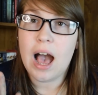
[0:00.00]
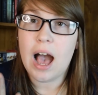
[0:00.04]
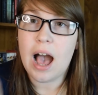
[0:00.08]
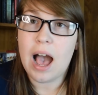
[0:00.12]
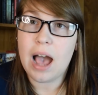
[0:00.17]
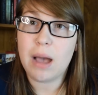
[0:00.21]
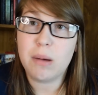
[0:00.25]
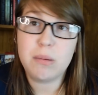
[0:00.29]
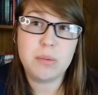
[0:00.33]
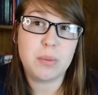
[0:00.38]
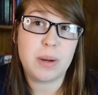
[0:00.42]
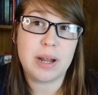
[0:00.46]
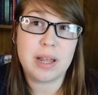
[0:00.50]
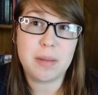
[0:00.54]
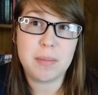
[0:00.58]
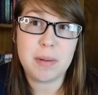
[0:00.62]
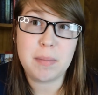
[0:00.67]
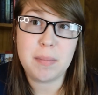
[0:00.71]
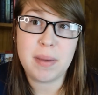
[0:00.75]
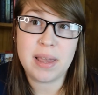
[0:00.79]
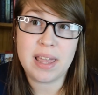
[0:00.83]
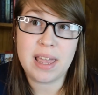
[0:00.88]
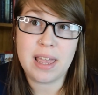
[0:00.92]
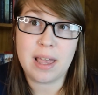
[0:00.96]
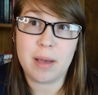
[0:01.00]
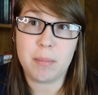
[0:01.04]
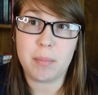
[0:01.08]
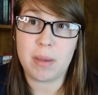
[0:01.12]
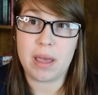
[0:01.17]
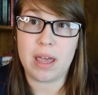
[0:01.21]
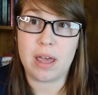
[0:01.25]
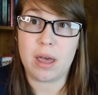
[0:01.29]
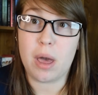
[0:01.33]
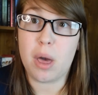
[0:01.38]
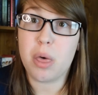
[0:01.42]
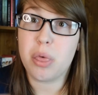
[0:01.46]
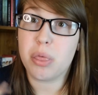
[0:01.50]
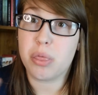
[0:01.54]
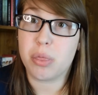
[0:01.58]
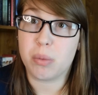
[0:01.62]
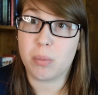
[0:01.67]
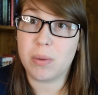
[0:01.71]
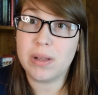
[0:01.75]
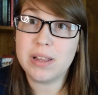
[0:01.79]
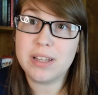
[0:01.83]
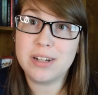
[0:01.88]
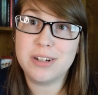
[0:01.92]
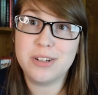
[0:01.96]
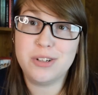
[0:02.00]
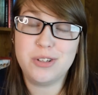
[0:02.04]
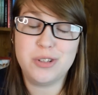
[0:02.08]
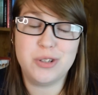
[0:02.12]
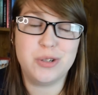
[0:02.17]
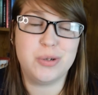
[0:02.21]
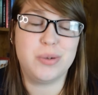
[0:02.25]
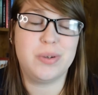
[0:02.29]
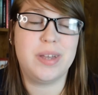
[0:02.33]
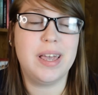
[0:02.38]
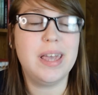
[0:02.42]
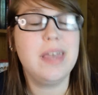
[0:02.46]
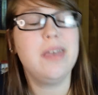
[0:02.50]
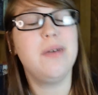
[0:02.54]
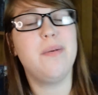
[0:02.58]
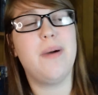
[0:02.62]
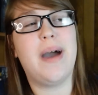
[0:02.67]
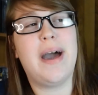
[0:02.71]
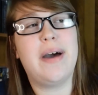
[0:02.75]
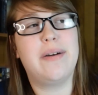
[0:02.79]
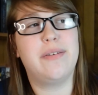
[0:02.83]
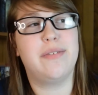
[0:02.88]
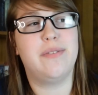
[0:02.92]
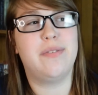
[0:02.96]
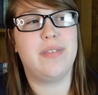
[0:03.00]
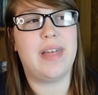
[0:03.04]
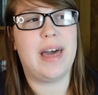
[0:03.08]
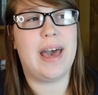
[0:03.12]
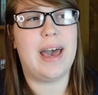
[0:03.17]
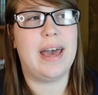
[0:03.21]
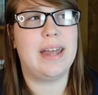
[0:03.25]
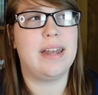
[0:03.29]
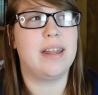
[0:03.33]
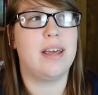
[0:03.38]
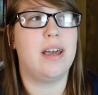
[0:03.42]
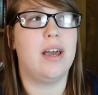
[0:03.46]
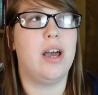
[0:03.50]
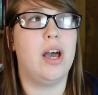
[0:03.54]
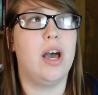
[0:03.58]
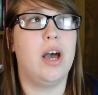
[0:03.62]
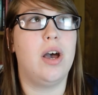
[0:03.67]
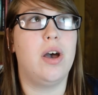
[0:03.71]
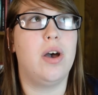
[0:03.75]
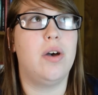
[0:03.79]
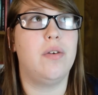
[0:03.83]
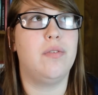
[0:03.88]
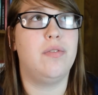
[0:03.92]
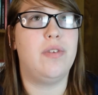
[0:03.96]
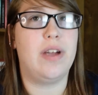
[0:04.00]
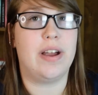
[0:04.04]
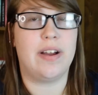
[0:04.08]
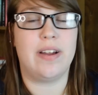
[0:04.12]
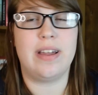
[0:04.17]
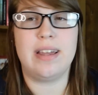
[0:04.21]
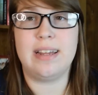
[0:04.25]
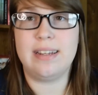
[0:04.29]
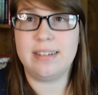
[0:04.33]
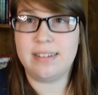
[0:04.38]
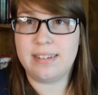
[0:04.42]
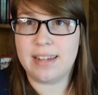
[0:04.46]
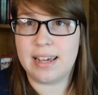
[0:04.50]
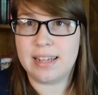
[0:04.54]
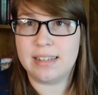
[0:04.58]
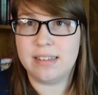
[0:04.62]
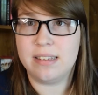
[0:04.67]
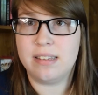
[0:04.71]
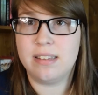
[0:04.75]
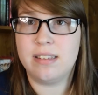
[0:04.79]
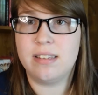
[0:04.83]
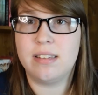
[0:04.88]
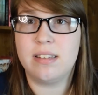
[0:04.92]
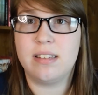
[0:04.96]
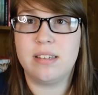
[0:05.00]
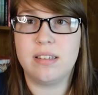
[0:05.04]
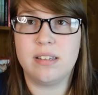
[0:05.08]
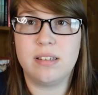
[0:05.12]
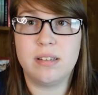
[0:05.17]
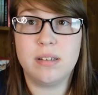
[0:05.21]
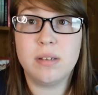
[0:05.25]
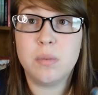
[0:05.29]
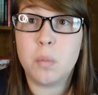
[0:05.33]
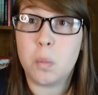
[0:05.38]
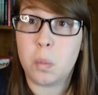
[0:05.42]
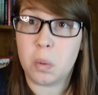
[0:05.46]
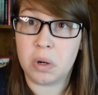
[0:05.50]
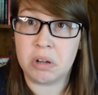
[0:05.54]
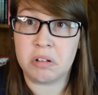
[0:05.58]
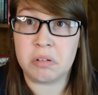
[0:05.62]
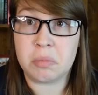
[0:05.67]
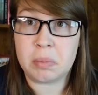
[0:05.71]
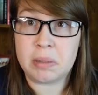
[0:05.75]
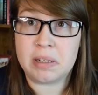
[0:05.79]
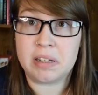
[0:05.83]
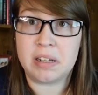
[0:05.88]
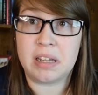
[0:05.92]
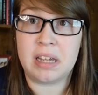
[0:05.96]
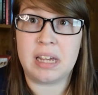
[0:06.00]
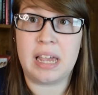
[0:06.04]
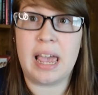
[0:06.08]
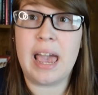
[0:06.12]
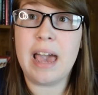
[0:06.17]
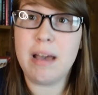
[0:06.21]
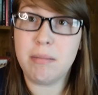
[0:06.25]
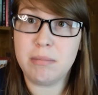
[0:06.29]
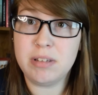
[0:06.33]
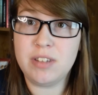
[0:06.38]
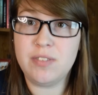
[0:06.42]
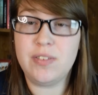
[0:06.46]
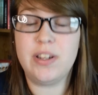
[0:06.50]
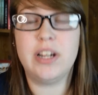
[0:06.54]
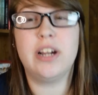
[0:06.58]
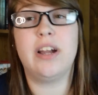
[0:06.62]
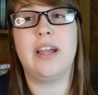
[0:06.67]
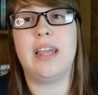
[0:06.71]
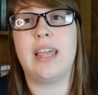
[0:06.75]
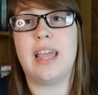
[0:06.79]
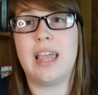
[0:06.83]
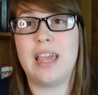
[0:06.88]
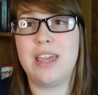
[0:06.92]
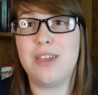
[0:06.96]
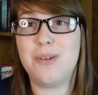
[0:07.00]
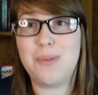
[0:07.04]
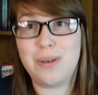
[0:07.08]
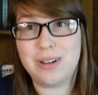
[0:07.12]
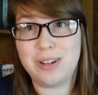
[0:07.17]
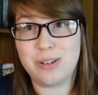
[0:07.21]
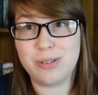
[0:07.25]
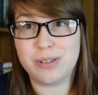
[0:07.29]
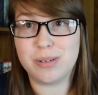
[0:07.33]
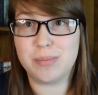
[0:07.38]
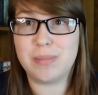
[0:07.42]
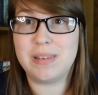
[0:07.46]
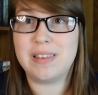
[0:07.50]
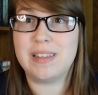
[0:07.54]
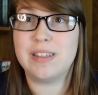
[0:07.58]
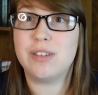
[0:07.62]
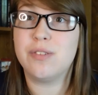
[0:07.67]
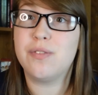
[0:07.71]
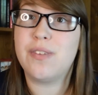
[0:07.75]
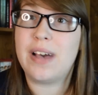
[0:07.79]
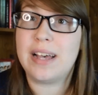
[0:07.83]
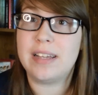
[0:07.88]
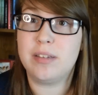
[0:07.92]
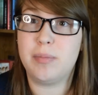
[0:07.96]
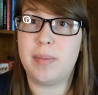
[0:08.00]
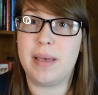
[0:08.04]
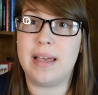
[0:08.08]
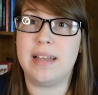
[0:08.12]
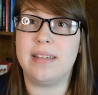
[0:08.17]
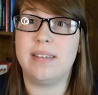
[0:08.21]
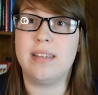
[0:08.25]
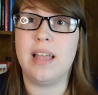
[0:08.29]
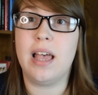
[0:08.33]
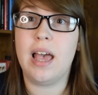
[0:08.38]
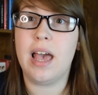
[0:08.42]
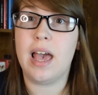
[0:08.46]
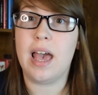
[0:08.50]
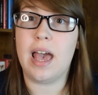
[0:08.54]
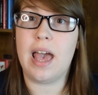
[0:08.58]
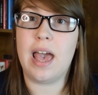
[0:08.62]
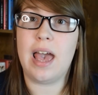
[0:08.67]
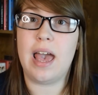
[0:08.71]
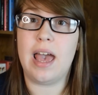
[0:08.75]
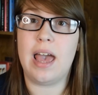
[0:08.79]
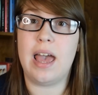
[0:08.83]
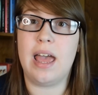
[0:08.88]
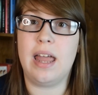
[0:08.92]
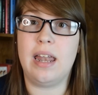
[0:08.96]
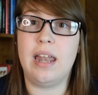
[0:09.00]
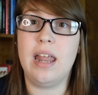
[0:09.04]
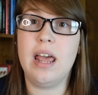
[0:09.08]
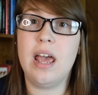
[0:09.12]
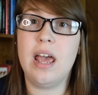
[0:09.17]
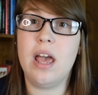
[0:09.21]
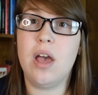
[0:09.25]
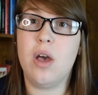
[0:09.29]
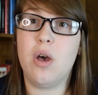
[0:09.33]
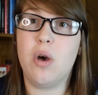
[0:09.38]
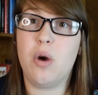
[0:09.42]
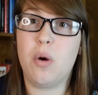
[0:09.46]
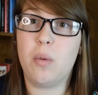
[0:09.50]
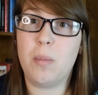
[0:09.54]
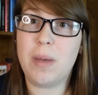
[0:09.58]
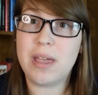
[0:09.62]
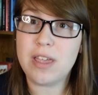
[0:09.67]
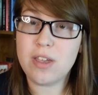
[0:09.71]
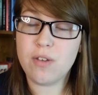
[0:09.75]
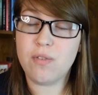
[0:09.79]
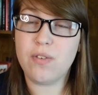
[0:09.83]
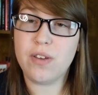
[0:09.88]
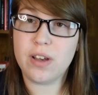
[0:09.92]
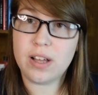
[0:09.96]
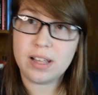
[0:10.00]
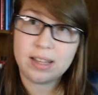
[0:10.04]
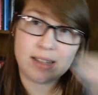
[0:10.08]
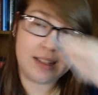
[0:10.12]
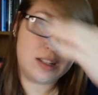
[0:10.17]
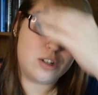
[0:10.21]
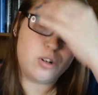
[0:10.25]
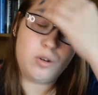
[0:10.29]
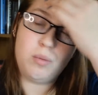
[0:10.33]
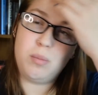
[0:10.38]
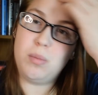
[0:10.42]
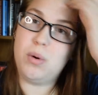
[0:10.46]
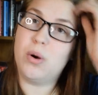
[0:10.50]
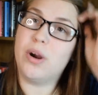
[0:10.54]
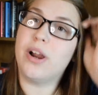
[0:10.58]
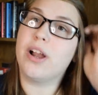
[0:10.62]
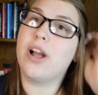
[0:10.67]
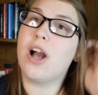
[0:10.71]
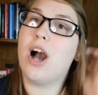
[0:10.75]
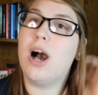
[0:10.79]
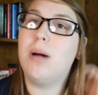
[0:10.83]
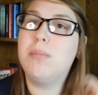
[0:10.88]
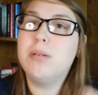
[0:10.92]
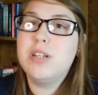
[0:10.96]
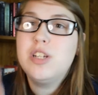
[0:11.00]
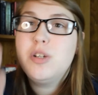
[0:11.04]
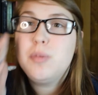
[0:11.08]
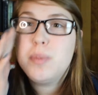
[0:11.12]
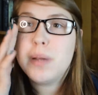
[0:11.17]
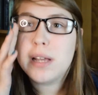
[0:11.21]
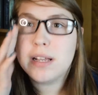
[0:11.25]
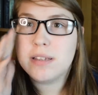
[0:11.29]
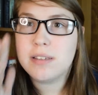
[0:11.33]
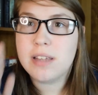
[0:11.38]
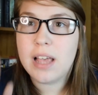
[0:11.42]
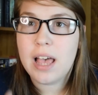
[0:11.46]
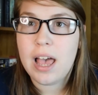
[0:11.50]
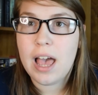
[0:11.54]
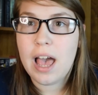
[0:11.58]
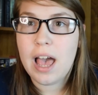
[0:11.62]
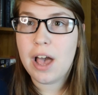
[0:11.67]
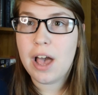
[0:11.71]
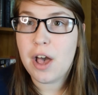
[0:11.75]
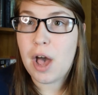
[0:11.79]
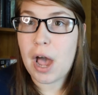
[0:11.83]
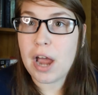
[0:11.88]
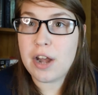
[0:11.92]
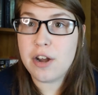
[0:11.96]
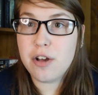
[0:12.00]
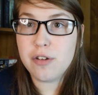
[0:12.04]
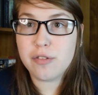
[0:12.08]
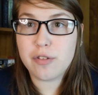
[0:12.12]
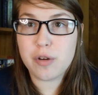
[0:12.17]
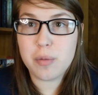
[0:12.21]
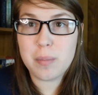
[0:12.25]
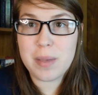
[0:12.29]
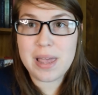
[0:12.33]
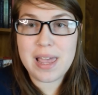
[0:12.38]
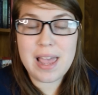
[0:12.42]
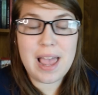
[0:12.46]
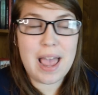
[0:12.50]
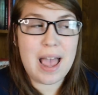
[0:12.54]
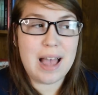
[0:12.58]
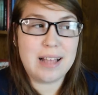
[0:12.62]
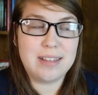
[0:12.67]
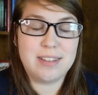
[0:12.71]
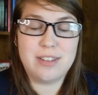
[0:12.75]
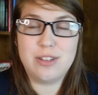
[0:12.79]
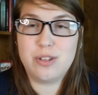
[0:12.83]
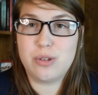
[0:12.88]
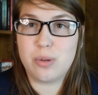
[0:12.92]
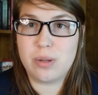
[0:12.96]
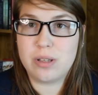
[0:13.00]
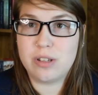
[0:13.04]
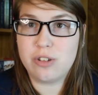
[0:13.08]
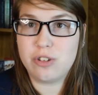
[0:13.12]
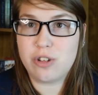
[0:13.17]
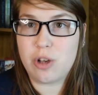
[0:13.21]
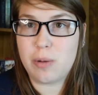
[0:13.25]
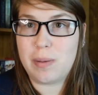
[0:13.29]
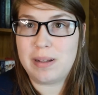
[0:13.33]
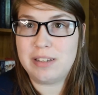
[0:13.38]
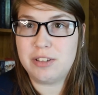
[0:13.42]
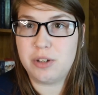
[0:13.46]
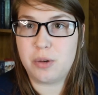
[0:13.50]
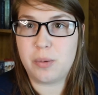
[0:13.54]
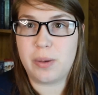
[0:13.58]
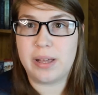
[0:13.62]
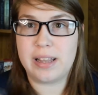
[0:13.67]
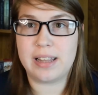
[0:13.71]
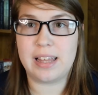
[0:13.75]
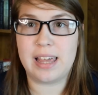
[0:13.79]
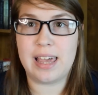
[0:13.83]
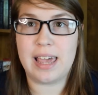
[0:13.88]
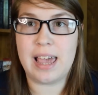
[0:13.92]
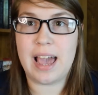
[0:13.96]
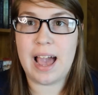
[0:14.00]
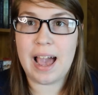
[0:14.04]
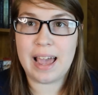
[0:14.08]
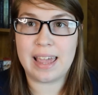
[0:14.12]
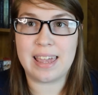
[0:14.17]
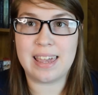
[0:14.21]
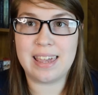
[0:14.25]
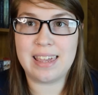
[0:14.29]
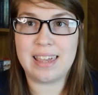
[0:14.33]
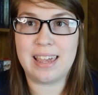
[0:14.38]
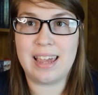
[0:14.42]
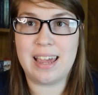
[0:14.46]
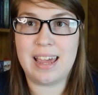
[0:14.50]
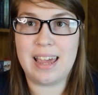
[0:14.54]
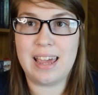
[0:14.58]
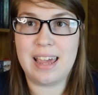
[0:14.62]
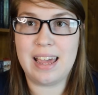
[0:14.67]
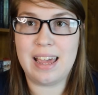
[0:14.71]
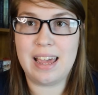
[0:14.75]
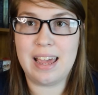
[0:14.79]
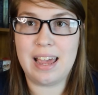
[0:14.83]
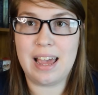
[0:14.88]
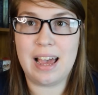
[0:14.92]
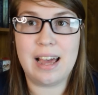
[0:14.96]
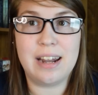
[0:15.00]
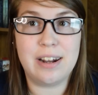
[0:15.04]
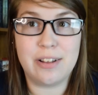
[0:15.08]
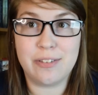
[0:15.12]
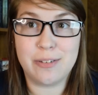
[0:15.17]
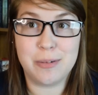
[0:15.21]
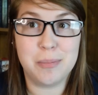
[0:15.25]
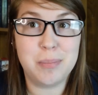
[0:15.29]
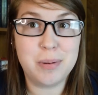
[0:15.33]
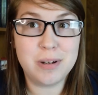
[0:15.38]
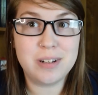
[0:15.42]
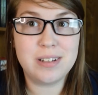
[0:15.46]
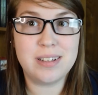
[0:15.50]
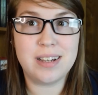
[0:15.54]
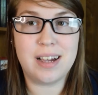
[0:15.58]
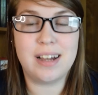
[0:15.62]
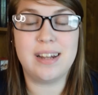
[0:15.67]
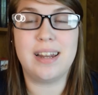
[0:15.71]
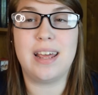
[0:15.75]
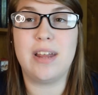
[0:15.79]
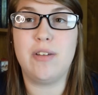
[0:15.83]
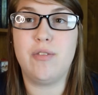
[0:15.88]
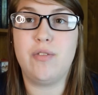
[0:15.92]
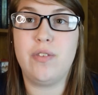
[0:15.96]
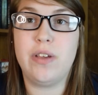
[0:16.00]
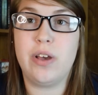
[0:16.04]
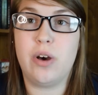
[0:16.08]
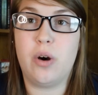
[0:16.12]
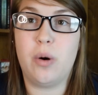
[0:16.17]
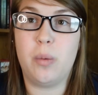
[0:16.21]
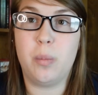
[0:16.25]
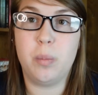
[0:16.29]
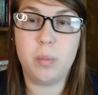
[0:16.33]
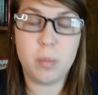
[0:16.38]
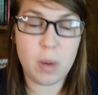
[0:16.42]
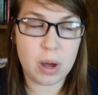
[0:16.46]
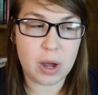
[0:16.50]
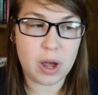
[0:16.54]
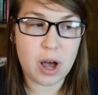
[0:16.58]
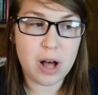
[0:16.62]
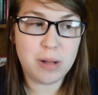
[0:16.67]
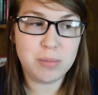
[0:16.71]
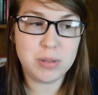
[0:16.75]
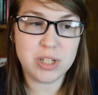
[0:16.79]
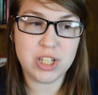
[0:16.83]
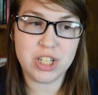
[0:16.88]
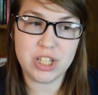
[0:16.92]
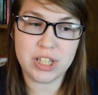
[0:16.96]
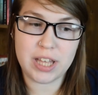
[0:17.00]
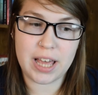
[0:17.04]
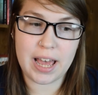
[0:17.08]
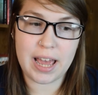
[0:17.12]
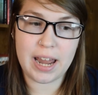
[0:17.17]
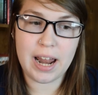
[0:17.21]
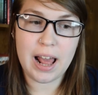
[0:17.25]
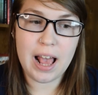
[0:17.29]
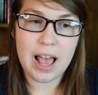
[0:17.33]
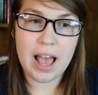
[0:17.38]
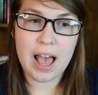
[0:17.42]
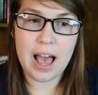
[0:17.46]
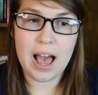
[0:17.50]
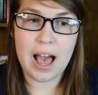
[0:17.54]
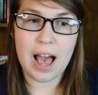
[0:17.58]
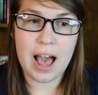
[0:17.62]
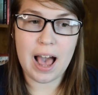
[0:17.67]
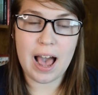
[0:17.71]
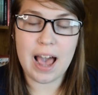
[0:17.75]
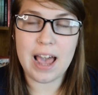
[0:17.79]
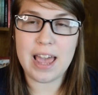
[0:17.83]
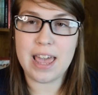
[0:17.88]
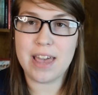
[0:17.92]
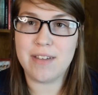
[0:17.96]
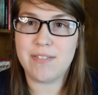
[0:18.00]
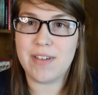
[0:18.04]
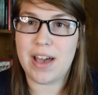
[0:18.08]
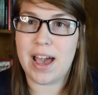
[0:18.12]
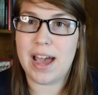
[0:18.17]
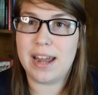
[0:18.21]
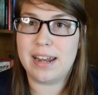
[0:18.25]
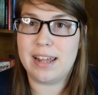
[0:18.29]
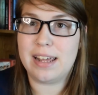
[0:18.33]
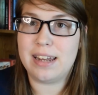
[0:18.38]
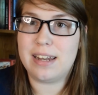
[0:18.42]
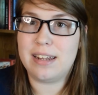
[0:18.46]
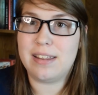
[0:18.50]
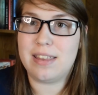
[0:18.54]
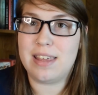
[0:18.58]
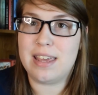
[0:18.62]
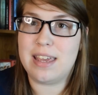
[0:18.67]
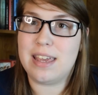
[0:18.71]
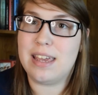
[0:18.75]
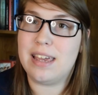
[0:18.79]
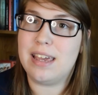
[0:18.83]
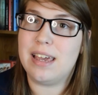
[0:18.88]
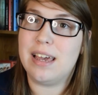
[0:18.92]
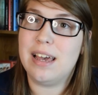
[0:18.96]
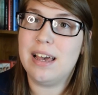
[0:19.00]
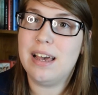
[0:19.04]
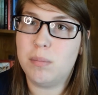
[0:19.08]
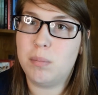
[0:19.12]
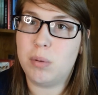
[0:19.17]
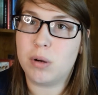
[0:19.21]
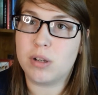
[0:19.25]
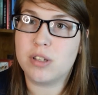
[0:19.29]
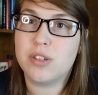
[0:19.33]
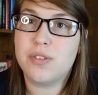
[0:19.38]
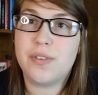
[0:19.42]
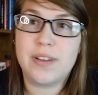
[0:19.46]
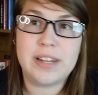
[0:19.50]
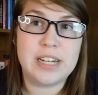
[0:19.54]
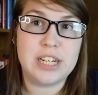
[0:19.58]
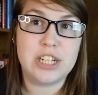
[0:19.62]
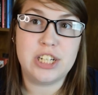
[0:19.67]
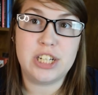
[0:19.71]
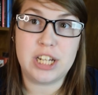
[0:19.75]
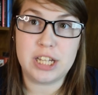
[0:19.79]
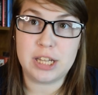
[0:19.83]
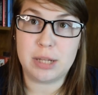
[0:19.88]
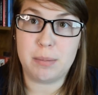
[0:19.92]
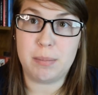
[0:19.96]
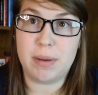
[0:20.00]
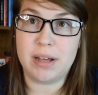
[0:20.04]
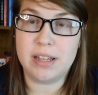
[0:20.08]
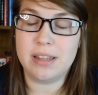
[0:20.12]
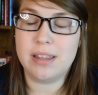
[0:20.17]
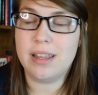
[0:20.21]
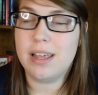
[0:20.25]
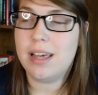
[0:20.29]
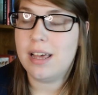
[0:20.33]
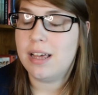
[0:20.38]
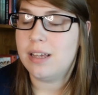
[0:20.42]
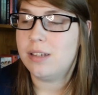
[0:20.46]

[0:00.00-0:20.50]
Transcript: I would recommend picking up a thriller to get you out of that very dense world building atmosphere and get you into something that's fast paced and make you feel a little more accomplished, because I know for me, since thrillers go by so quickly, I can get another book done and feel accomplished that I have added the books finished in the month.